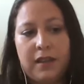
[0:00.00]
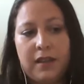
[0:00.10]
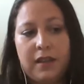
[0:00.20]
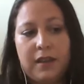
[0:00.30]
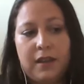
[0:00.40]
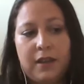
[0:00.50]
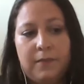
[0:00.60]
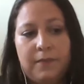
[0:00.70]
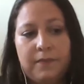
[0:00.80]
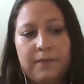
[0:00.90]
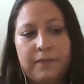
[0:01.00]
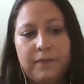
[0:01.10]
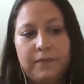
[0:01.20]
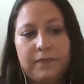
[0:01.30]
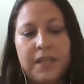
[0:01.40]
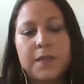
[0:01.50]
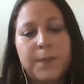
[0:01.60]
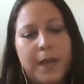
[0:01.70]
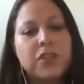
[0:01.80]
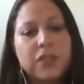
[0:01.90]
um,
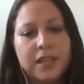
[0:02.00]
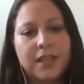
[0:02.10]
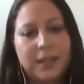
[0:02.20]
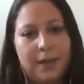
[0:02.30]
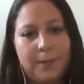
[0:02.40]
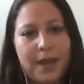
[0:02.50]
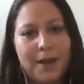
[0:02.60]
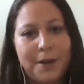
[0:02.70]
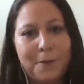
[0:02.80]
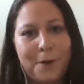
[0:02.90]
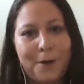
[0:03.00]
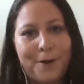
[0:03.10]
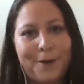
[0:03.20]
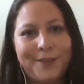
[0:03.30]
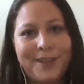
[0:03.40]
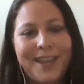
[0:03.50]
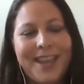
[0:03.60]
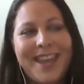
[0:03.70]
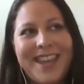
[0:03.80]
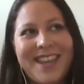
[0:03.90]
especially in the independent world,
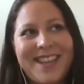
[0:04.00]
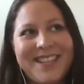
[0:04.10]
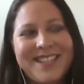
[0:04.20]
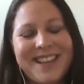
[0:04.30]
is